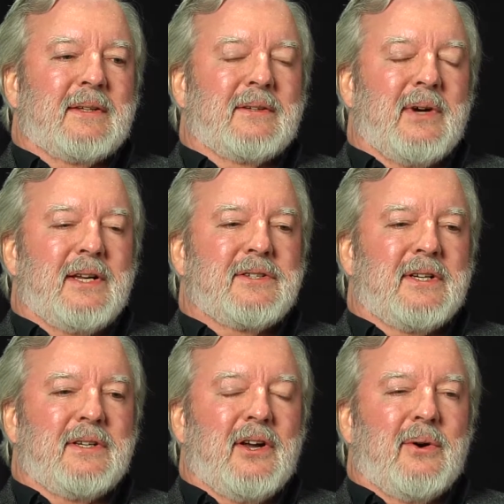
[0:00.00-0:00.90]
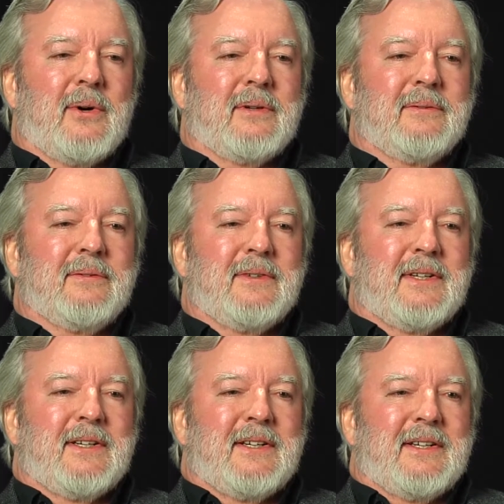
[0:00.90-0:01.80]
grandson Noah,
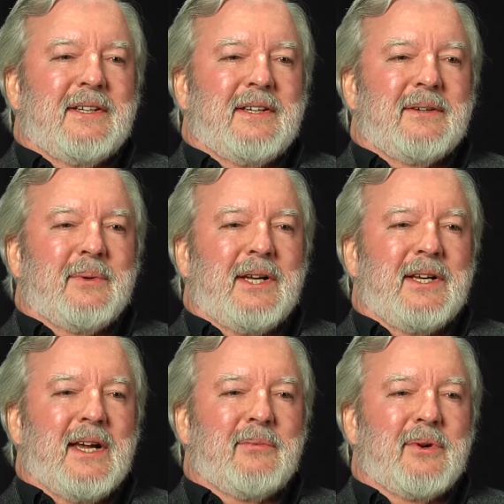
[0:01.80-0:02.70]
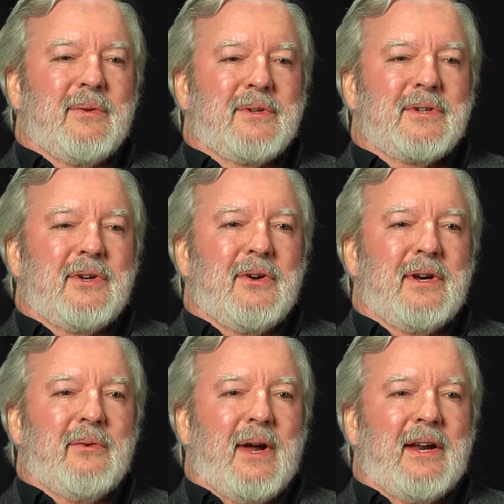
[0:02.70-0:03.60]
when he came through the
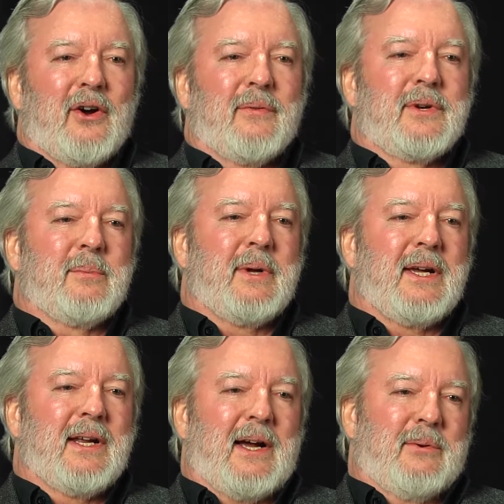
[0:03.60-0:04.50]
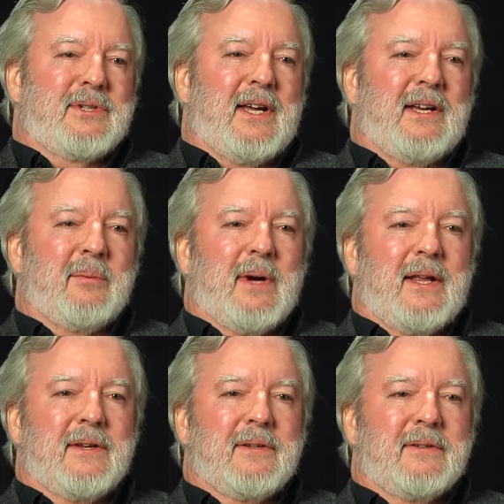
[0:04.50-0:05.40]
security, ran over to me, and I was standing by
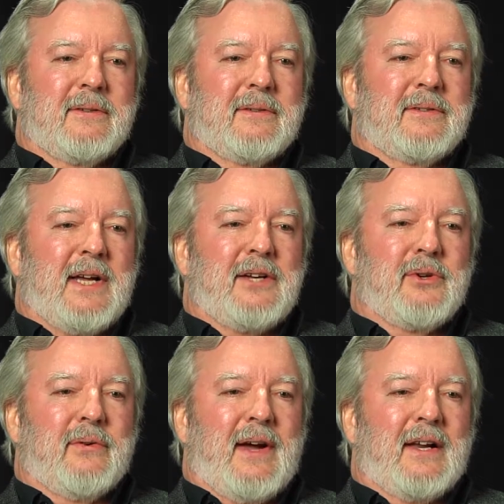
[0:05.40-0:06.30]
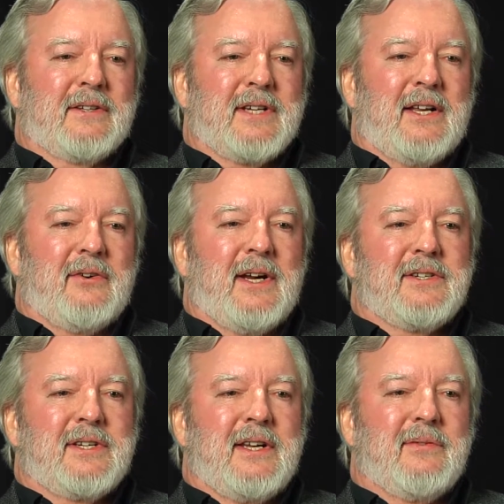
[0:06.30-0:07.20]
the statue of Alexander H.
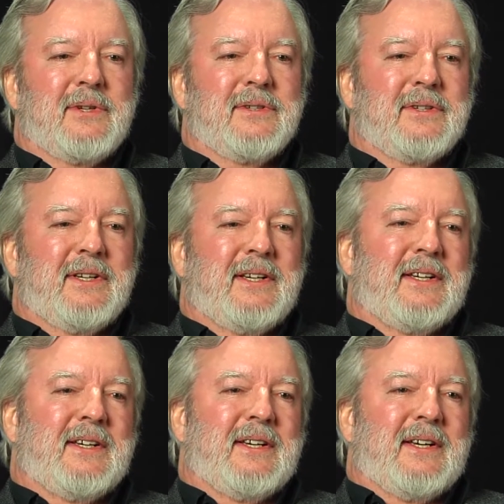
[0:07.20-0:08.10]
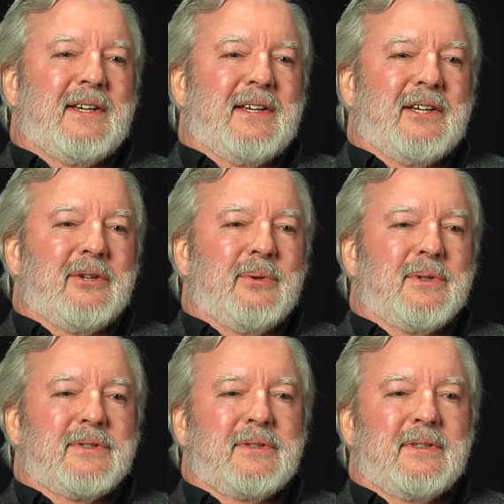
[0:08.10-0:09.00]
Stephens, who
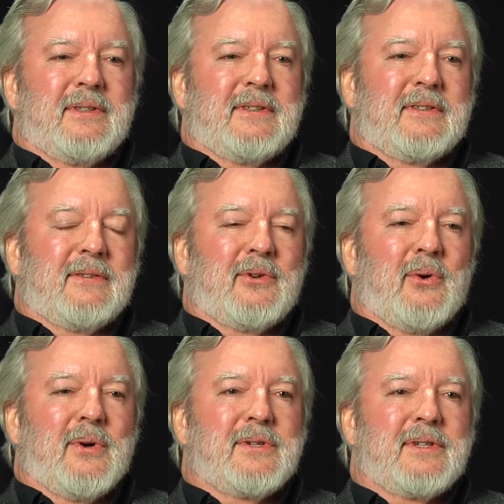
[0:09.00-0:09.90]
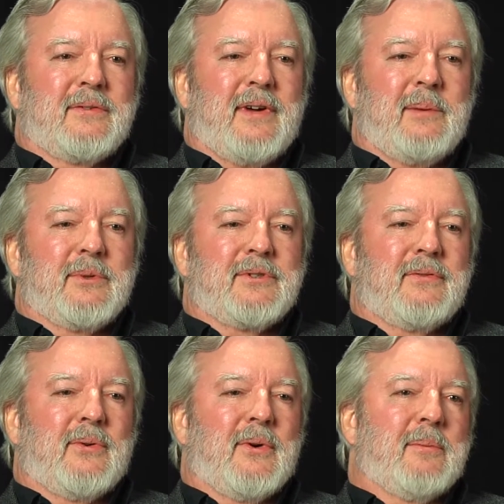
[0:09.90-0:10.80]
was, of course, famous
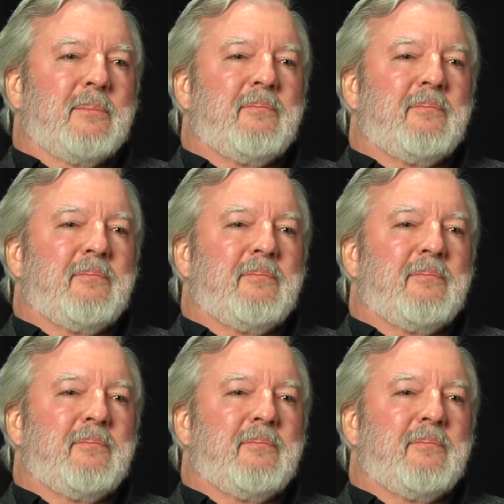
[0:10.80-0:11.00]
for